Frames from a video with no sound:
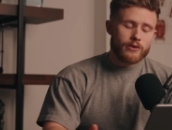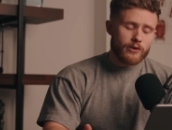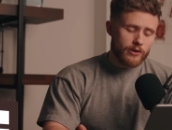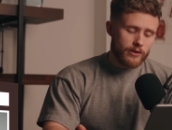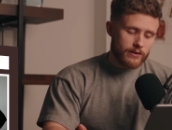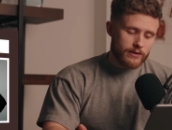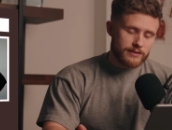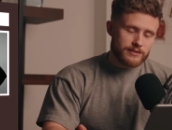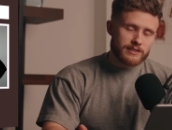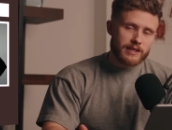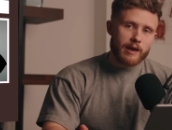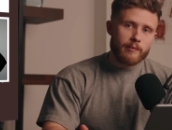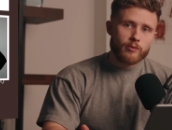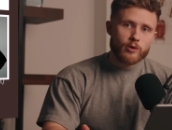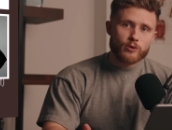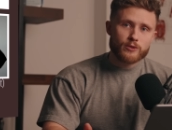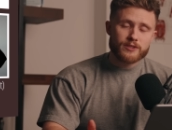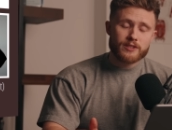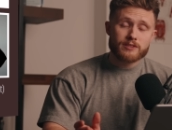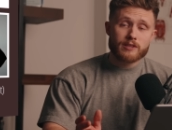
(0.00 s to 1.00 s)
Third,
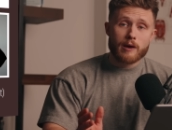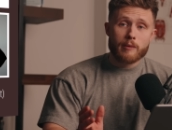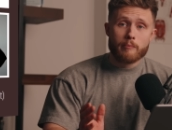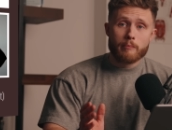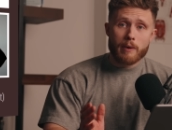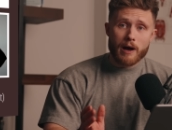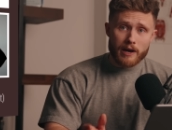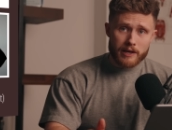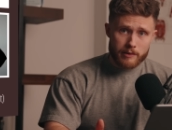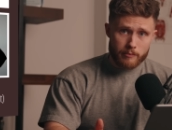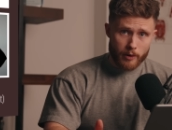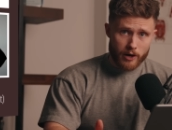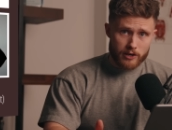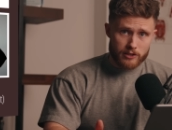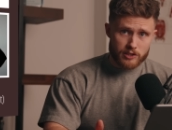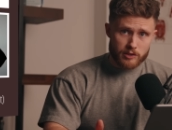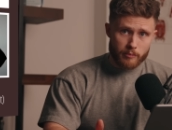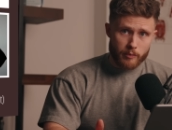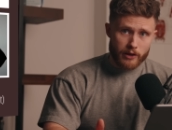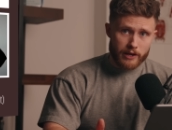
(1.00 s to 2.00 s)
Sam uses a body
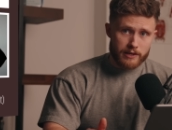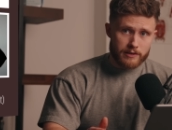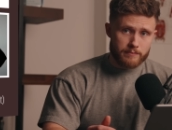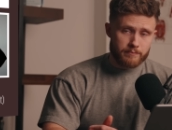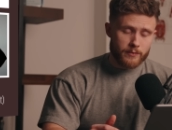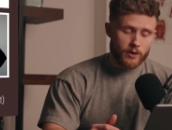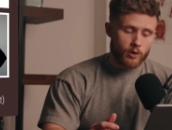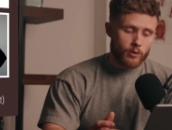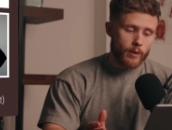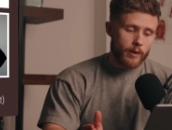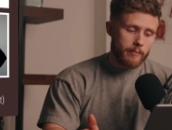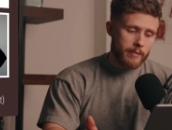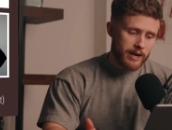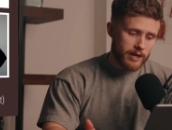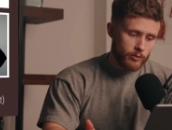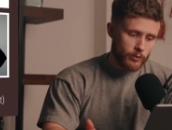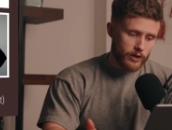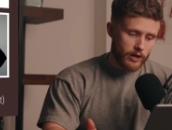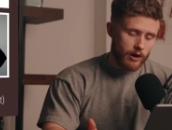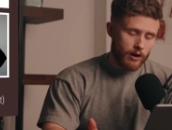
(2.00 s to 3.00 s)
part split, or what
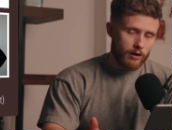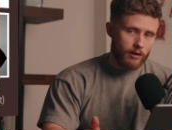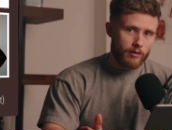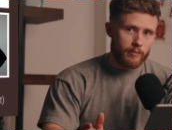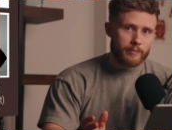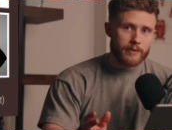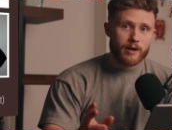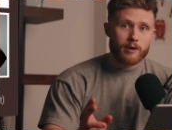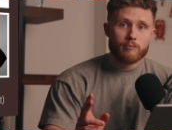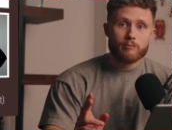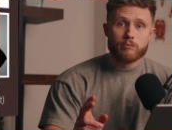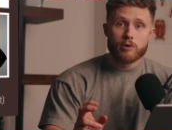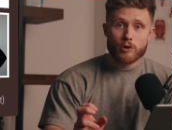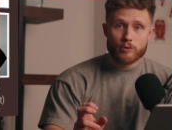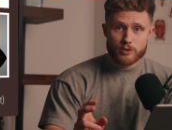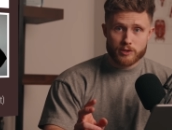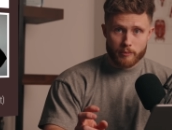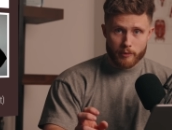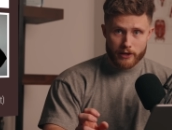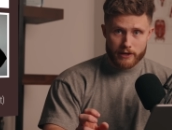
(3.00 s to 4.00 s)
many would call a
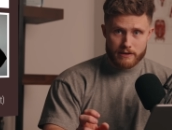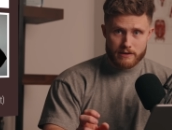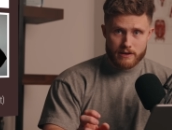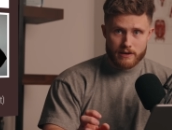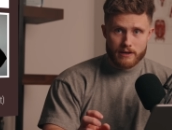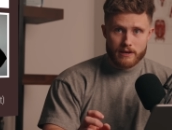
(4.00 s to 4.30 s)
bro split.